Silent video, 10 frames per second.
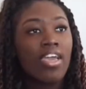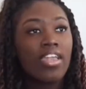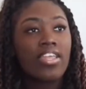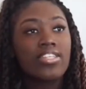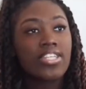
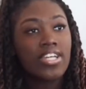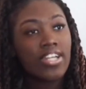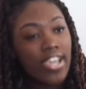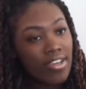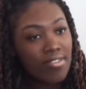Then it
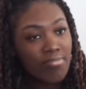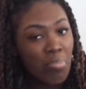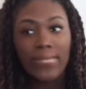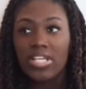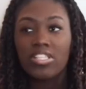turned out,
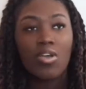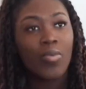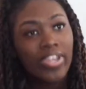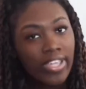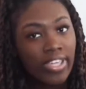I started
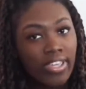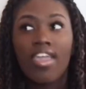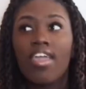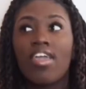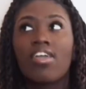working,
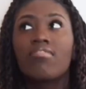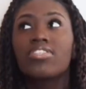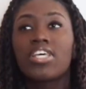and it was